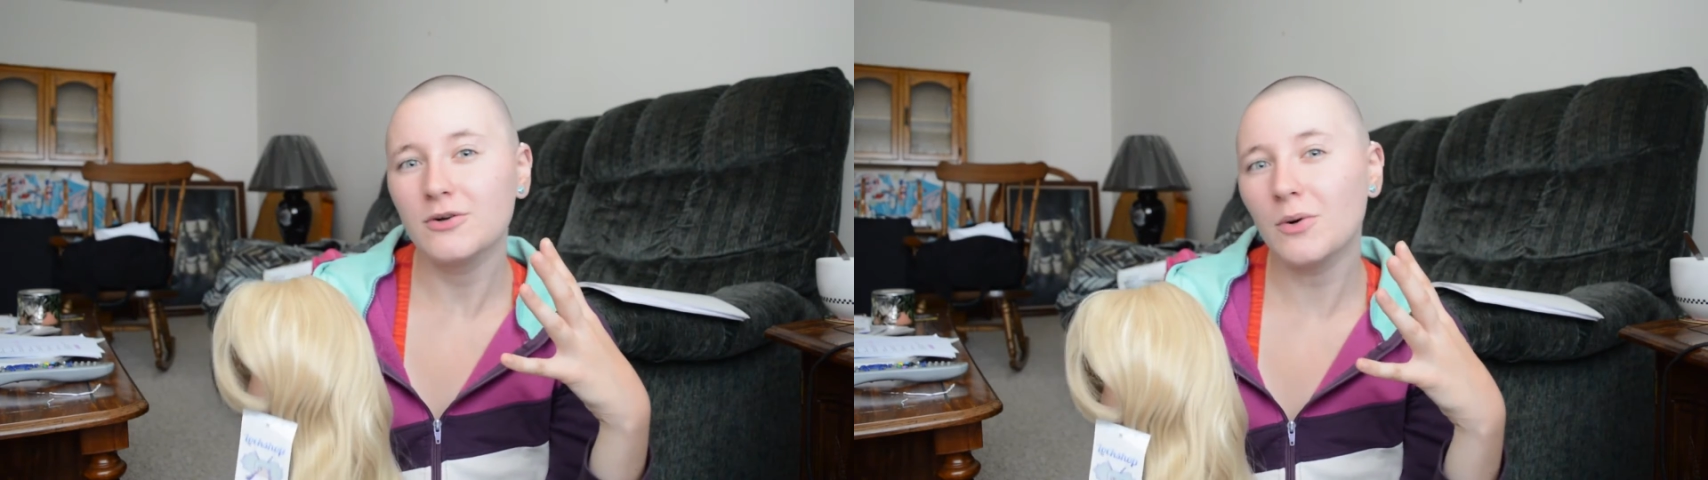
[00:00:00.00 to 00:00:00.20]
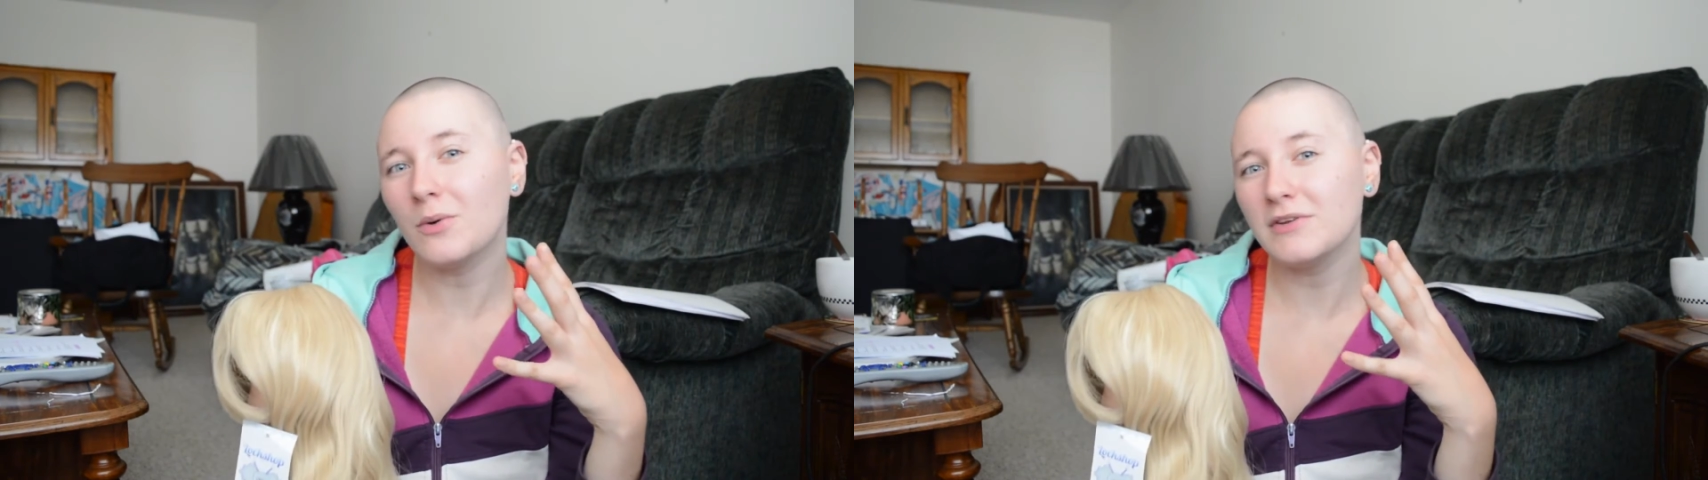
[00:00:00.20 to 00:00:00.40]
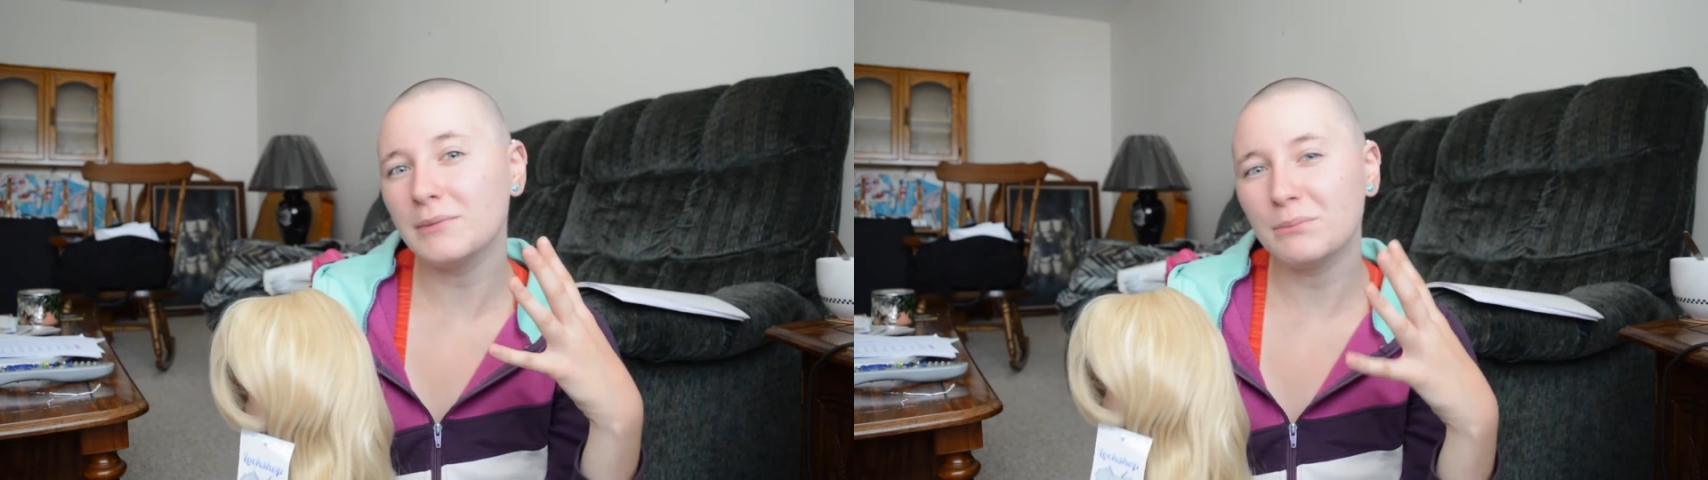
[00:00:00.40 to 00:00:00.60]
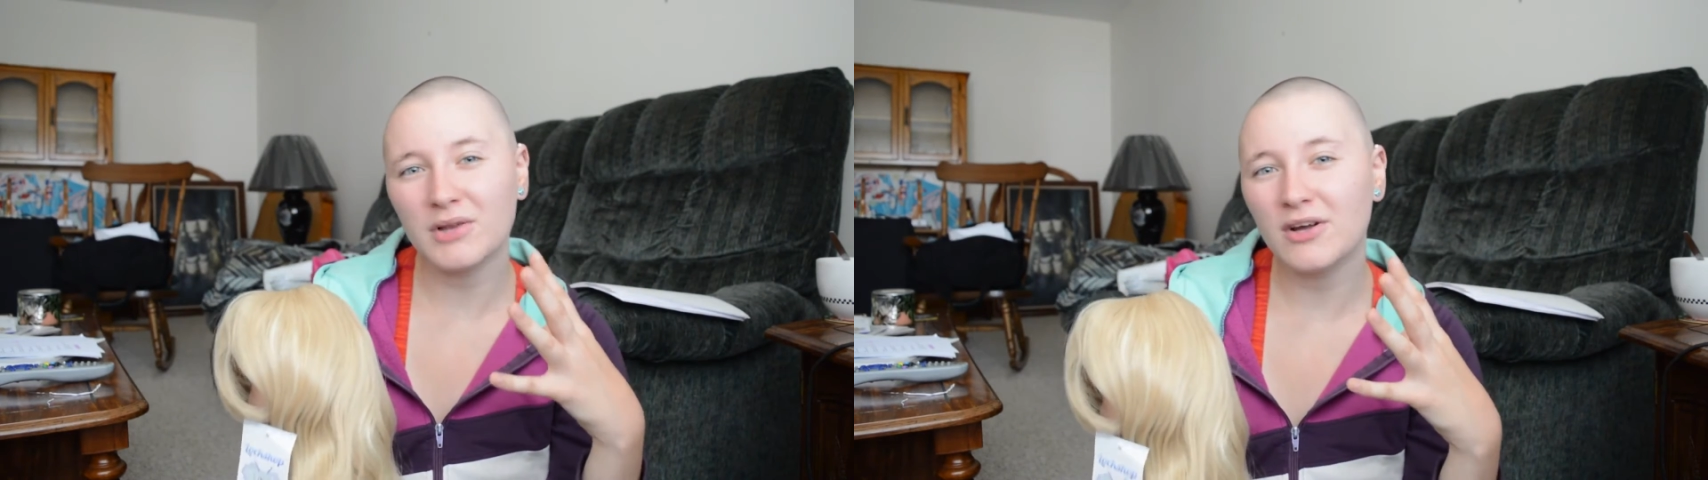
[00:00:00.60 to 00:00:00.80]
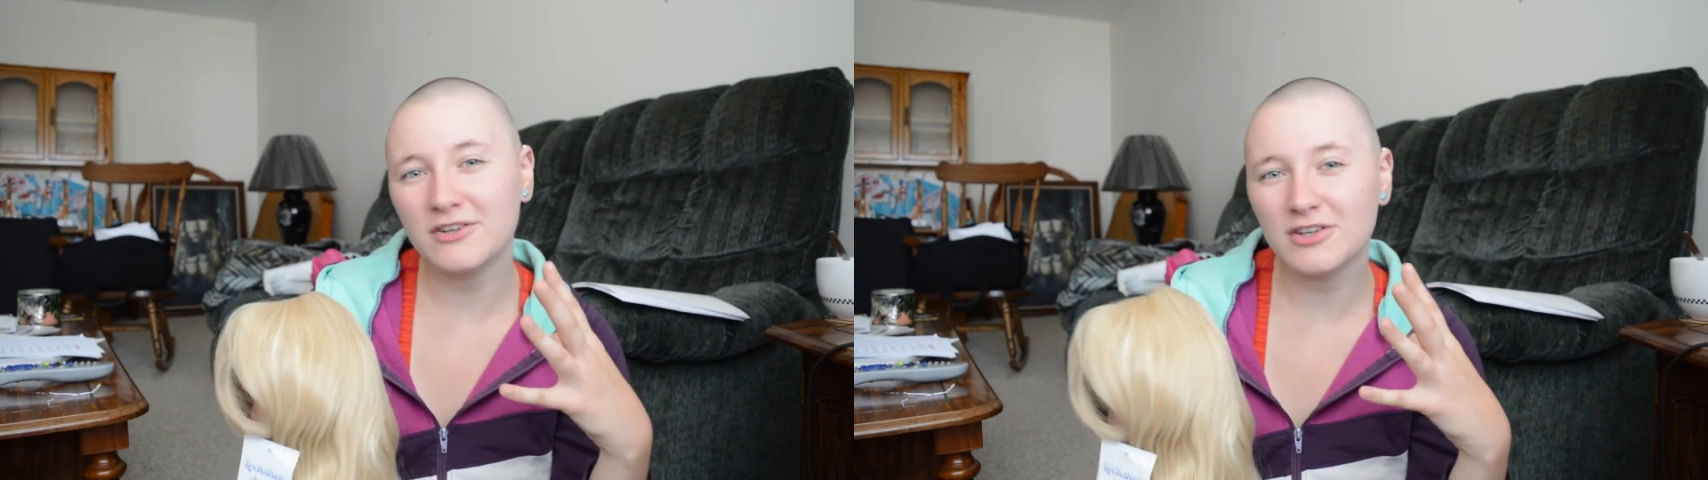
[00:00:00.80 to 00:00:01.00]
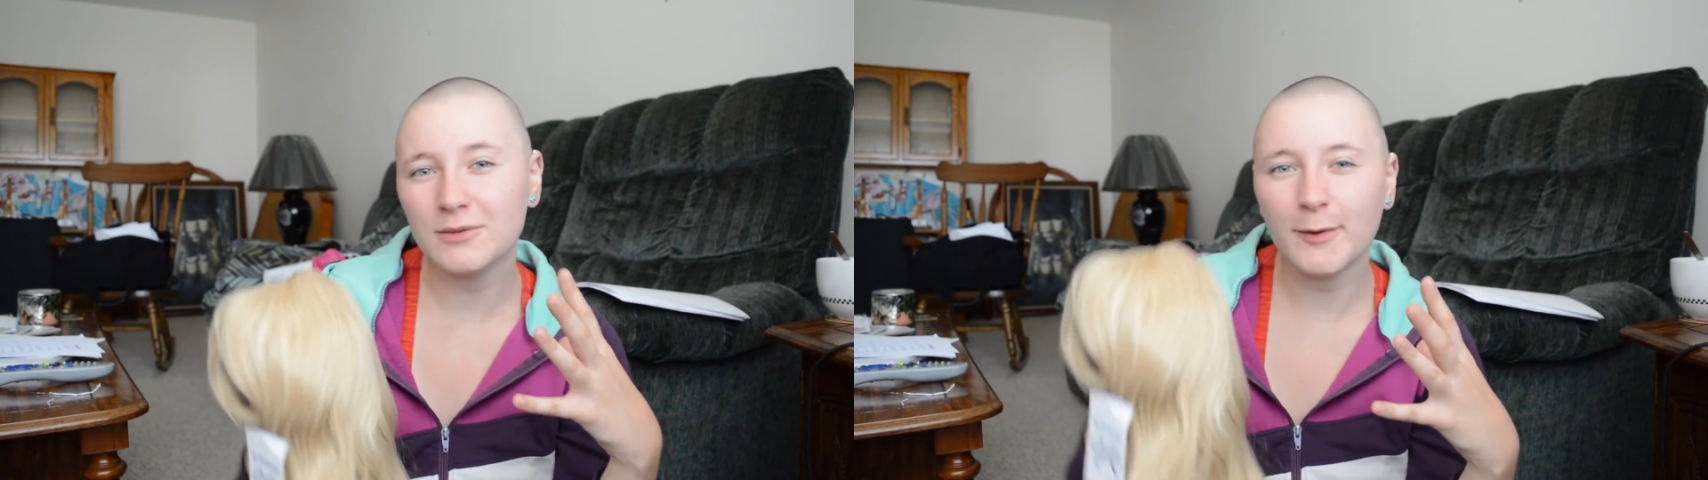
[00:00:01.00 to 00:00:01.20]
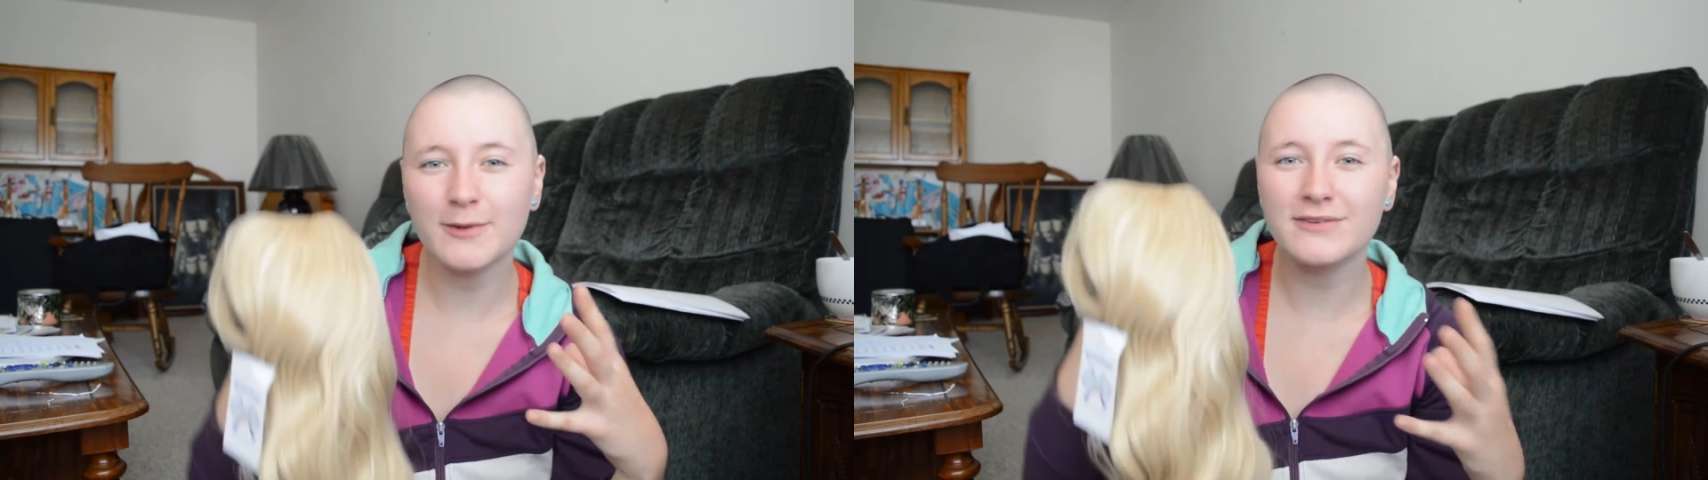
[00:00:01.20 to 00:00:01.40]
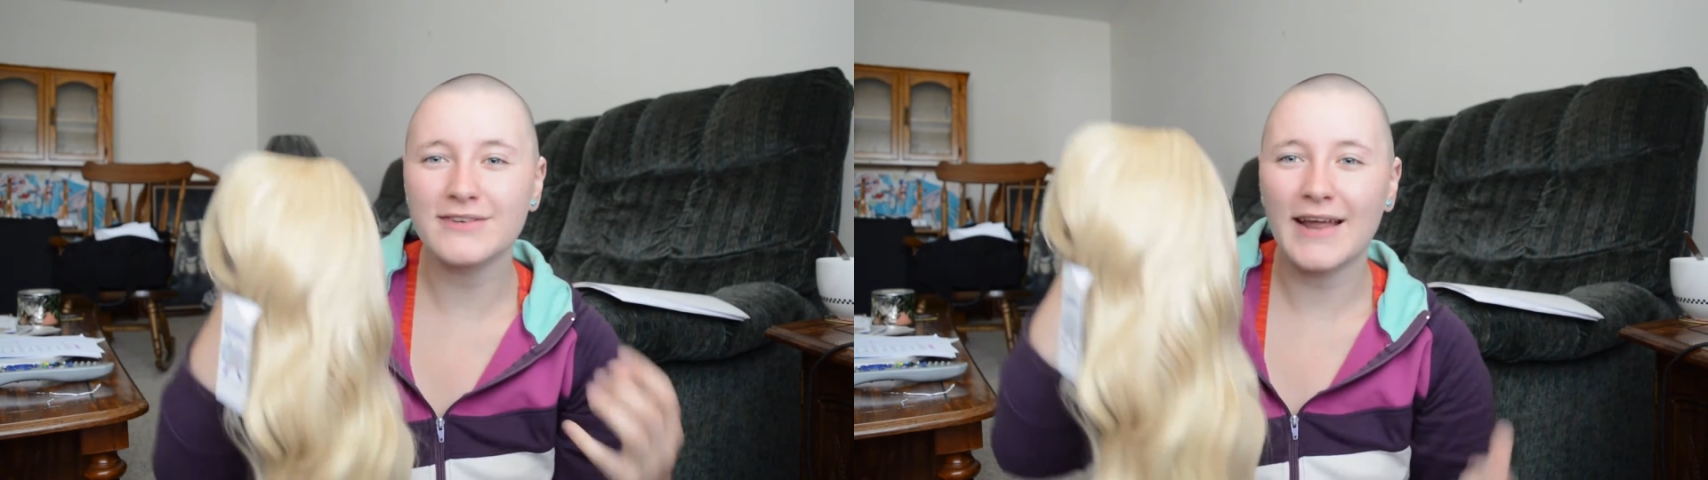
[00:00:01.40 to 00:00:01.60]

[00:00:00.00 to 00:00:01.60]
golden blonde almost,